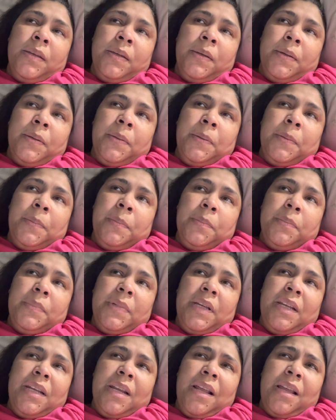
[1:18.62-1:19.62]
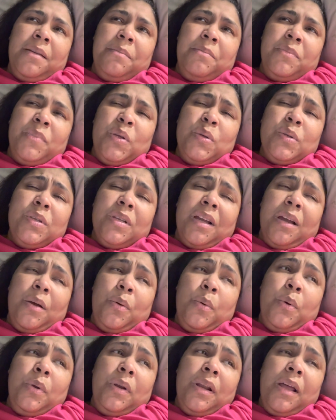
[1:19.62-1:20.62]
And I'm using a
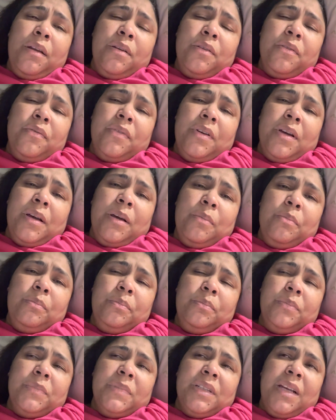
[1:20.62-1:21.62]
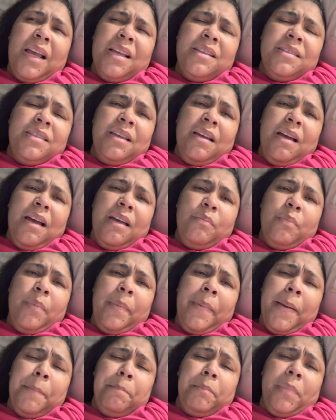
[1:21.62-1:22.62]
whole lot of Icy Hot
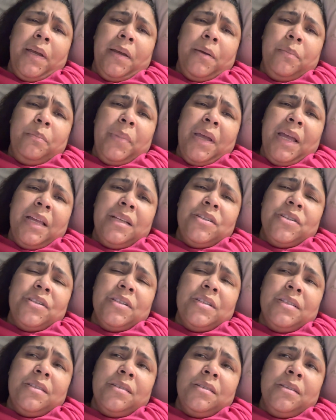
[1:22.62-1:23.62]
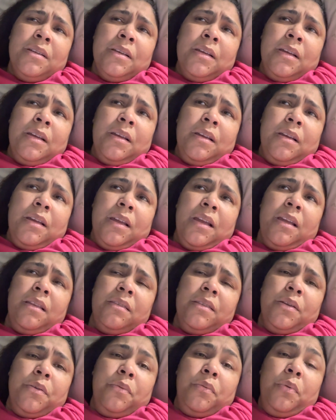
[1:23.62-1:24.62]
patches and
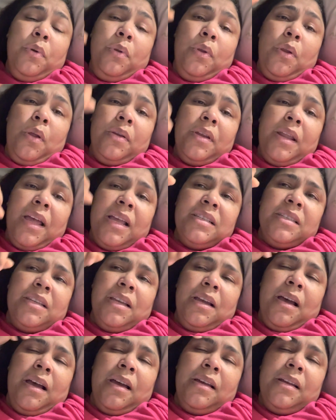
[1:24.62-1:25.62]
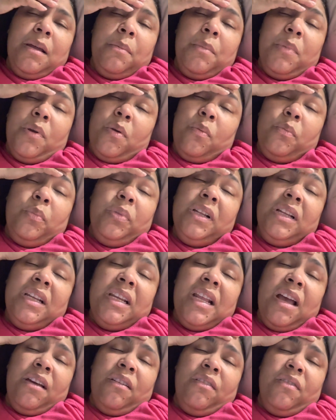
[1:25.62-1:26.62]
the roll-on Icy Hot. I'm
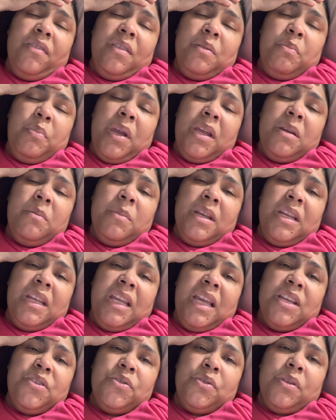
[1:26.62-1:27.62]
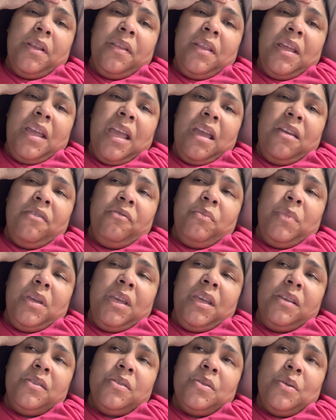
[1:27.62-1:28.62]
completely out of the pain medication that they gave
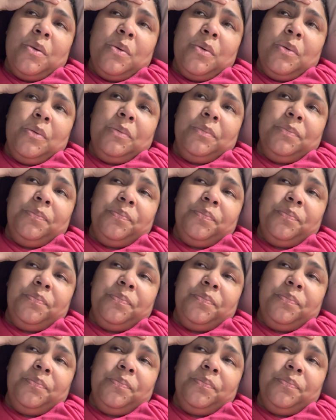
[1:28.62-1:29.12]
me, so